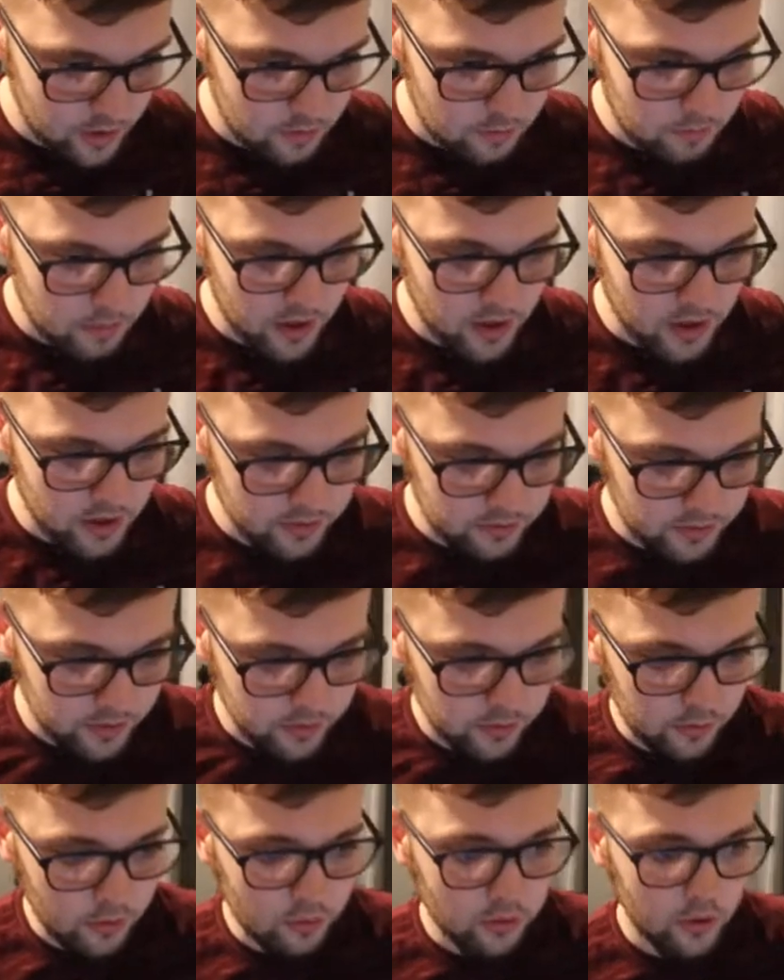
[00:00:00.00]
Partick
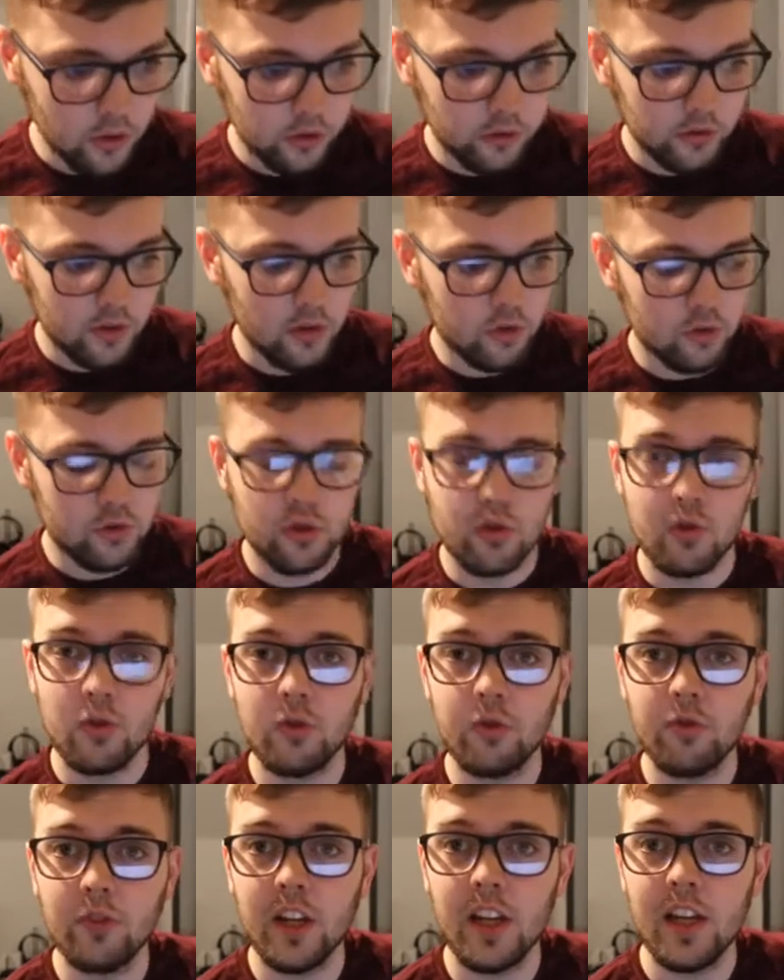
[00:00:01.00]
Thistle lost out
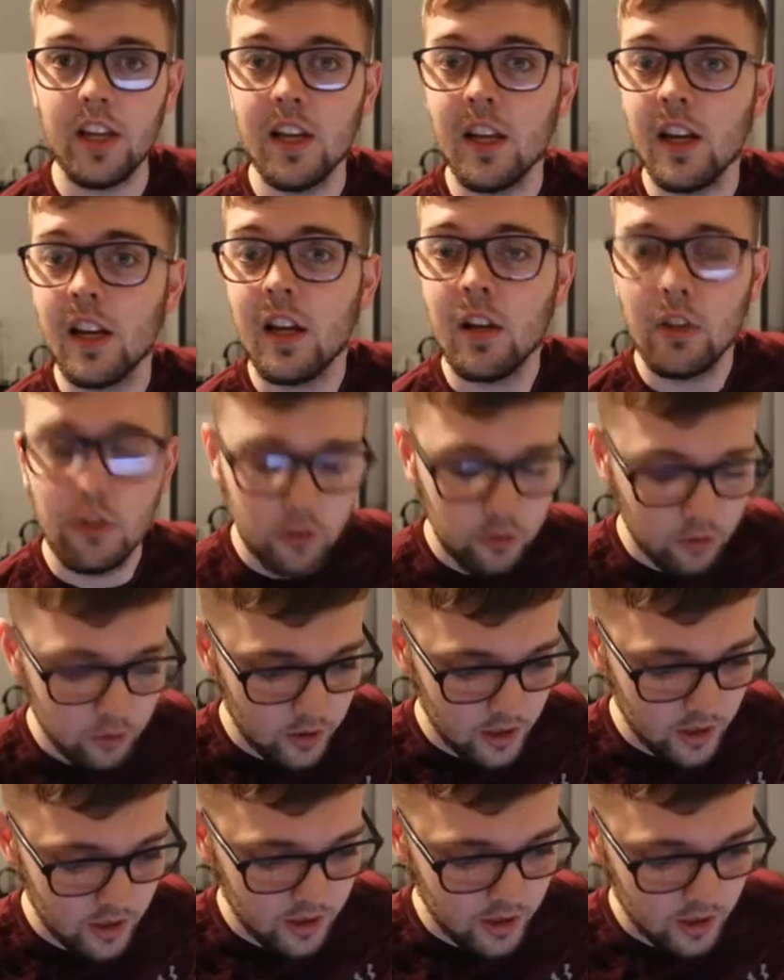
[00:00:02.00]
2-3 to
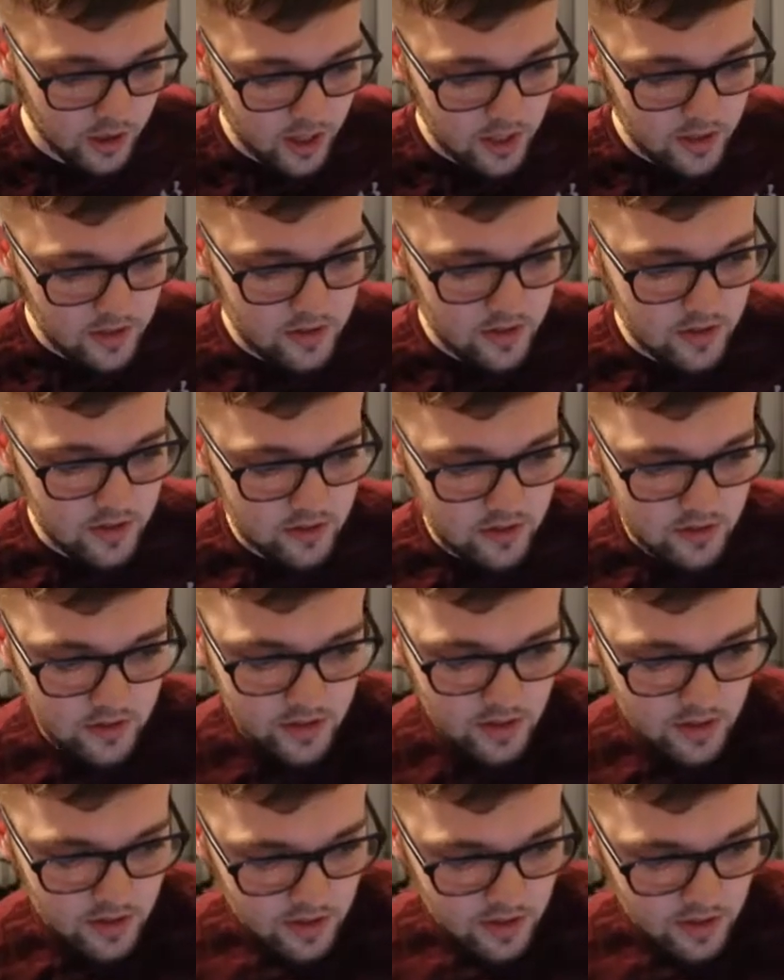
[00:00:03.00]
Ayr United.